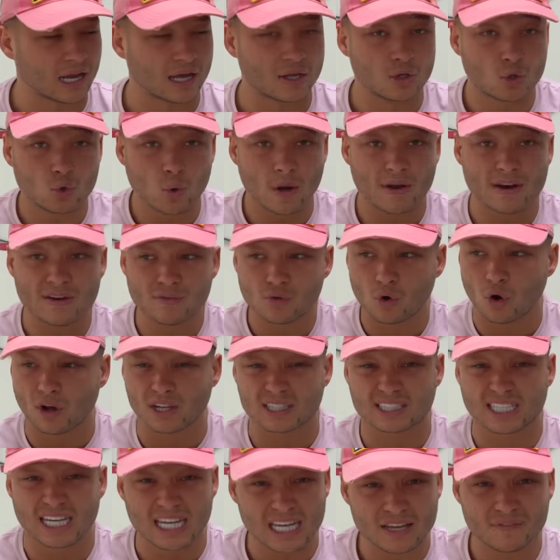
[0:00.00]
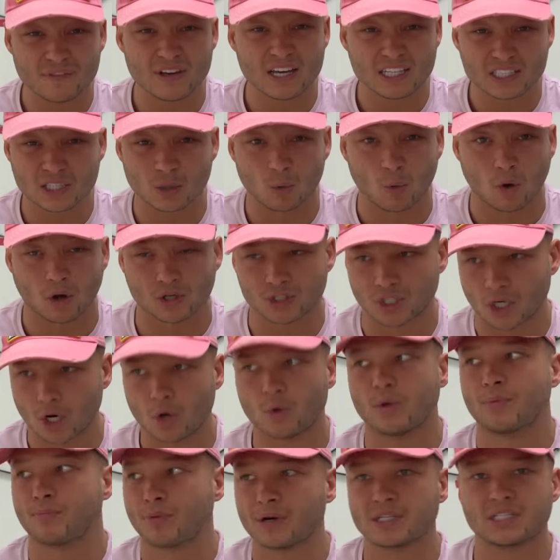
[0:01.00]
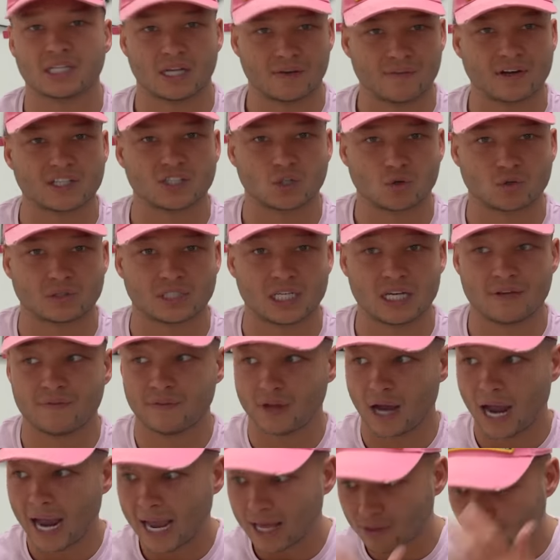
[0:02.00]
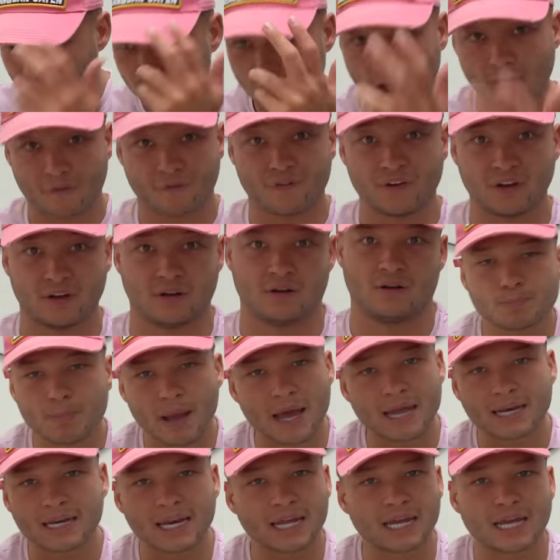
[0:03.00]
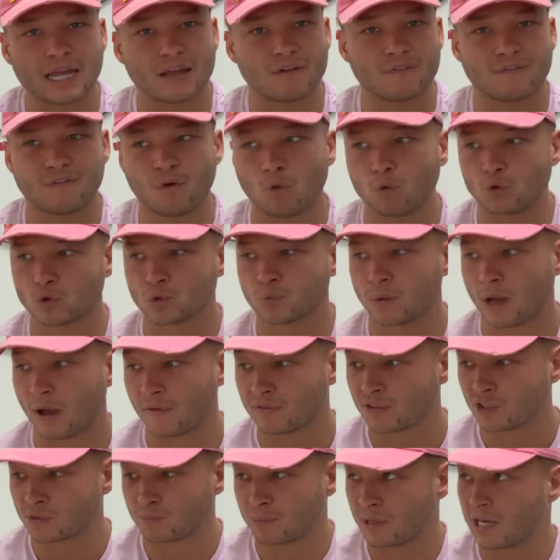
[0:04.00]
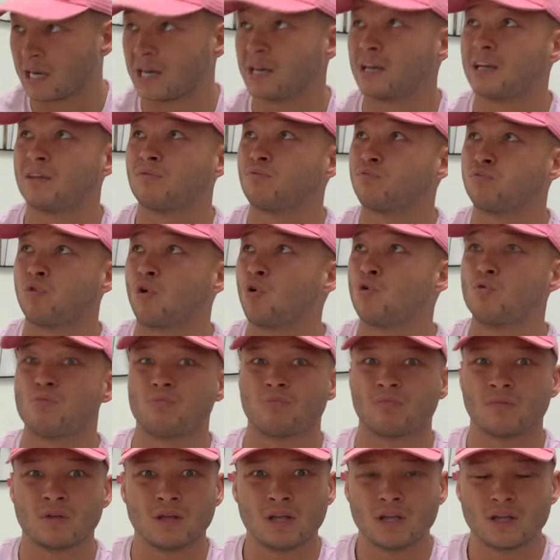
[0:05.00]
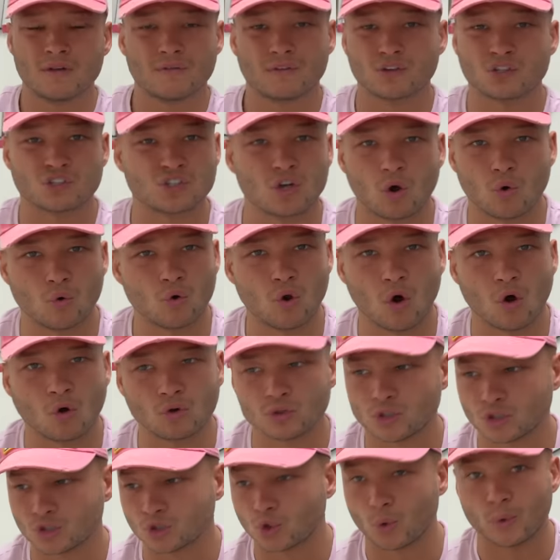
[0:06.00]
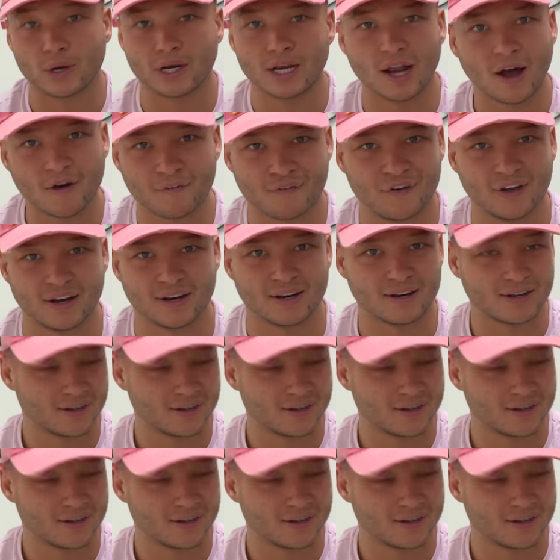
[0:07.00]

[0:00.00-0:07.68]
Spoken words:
Like, you ain't even got a TV to watch. I know I'm in prison, they've actually got a TV. I had nothing. Bad negative thoughts where I've just been in the room for so long, just doing nothing.